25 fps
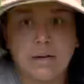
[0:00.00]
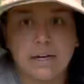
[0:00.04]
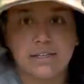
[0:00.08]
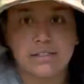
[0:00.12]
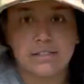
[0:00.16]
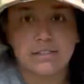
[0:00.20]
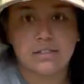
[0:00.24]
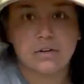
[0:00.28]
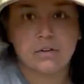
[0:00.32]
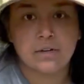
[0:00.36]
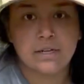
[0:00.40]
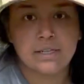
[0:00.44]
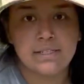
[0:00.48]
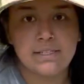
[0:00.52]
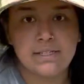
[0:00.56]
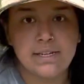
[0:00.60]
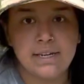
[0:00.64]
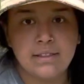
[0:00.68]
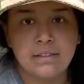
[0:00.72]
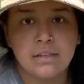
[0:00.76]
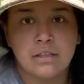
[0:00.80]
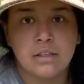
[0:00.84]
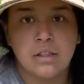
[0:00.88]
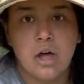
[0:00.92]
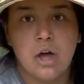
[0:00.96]
So
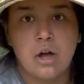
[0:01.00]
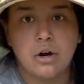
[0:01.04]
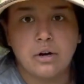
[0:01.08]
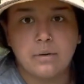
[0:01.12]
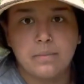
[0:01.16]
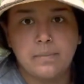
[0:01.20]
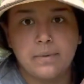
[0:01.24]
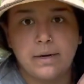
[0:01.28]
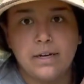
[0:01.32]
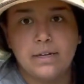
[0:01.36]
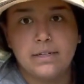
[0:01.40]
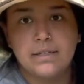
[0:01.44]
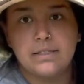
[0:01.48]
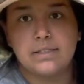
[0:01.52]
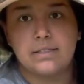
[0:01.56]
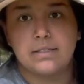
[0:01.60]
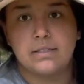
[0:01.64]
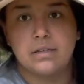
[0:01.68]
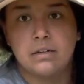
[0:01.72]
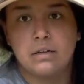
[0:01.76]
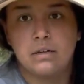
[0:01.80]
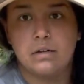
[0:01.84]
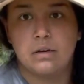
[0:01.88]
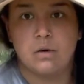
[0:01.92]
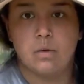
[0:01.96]
inside the longer
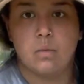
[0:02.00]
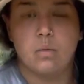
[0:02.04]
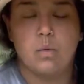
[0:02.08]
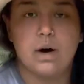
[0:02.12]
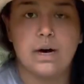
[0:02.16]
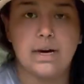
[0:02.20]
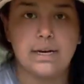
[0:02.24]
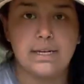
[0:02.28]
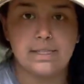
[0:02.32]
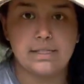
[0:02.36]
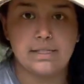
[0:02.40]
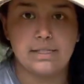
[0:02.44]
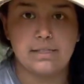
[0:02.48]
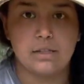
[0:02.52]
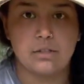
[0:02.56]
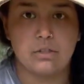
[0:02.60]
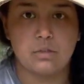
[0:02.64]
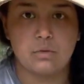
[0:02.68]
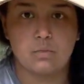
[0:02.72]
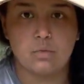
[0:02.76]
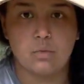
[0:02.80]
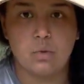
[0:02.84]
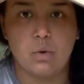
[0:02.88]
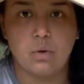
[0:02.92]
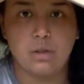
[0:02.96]
box was
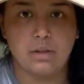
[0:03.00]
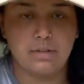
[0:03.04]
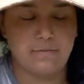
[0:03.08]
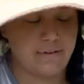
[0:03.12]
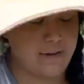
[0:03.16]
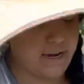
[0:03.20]
the roll of